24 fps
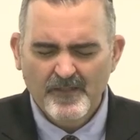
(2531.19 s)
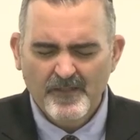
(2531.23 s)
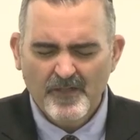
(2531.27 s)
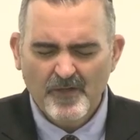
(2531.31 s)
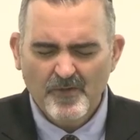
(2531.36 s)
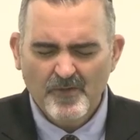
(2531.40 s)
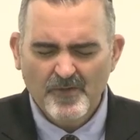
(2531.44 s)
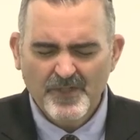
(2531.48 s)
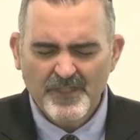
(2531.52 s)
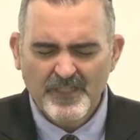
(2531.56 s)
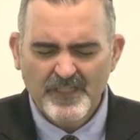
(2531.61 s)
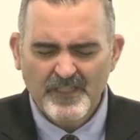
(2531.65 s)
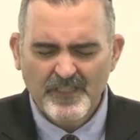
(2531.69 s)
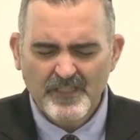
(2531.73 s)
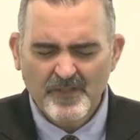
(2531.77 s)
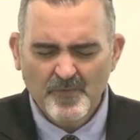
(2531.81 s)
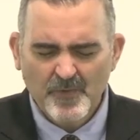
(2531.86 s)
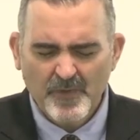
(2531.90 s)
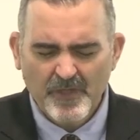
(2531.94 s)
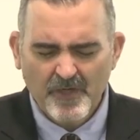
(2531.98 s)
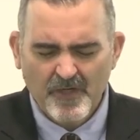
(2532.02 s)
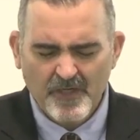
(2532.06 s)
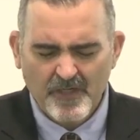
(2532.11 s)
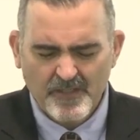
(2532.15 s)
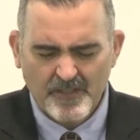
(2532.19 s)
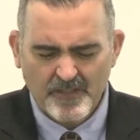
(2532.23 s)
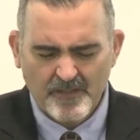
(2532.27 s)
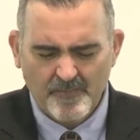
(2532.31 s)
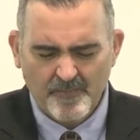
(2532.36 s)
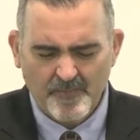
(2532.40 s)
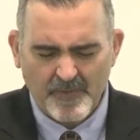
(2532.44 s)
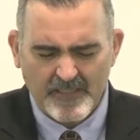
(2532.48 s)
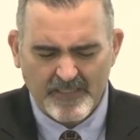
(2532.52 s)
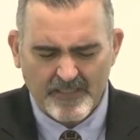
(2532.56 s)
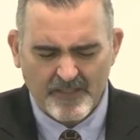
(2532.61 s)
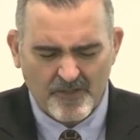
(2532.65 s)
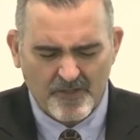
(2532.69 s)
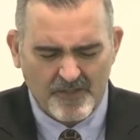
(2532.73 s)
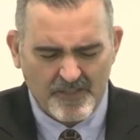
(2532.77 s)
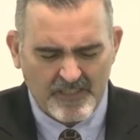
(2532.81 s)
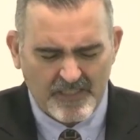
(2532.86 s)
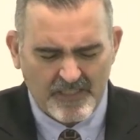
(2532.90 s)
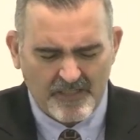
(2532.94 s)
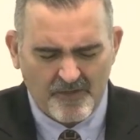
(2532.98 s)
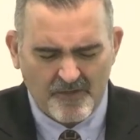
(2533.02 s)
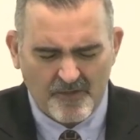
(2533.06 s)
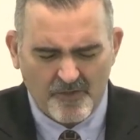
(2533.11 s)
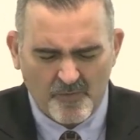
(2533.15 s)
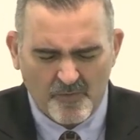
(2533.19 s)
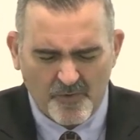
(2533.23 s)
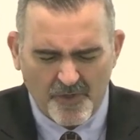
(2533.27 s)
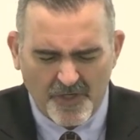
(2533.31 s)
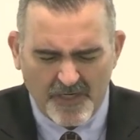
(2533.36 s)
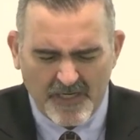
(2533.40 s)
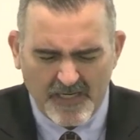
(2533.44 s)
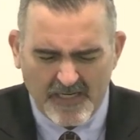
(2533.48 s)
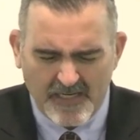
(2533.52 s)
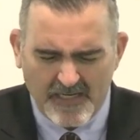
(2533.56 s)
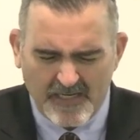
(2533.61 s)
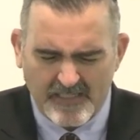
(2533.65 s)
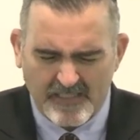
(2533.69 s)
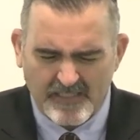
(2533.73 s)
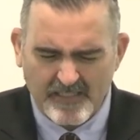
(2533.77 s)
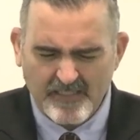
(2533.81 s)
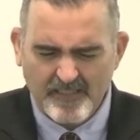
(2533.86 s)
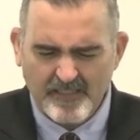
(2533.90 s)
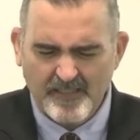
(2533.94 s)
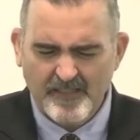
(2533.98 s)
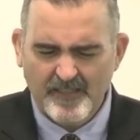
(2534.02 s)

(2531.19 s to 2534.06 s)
So, Lord Jesus, we ask, please continue to work in us